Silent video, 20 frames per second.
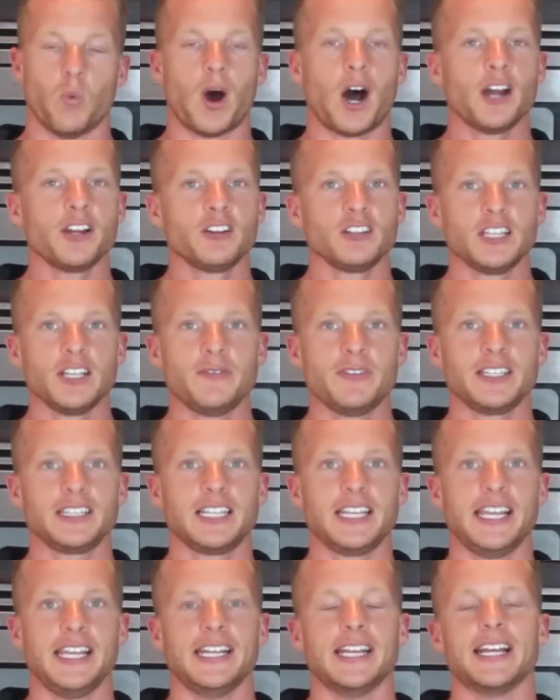While you're
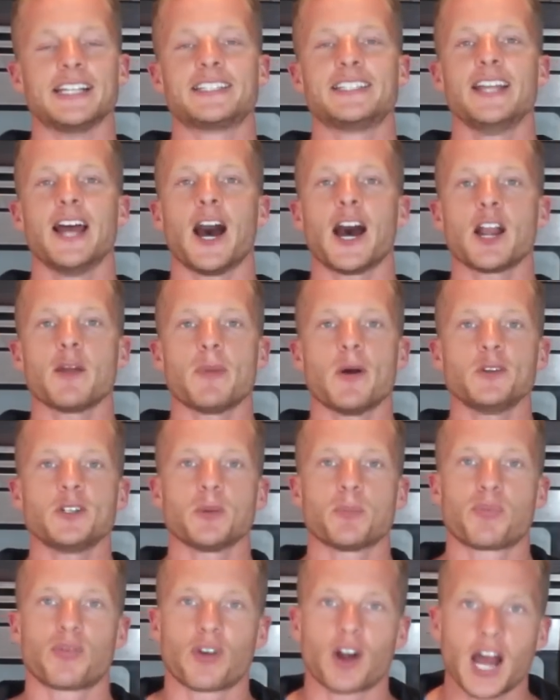living lean, it's not about
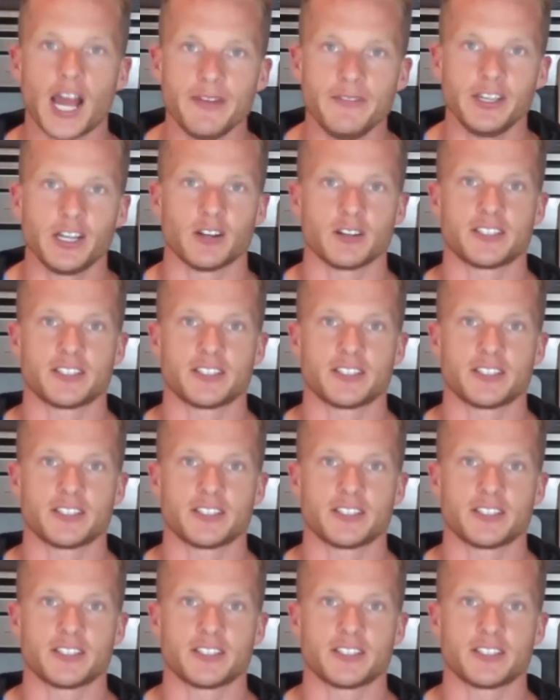depriving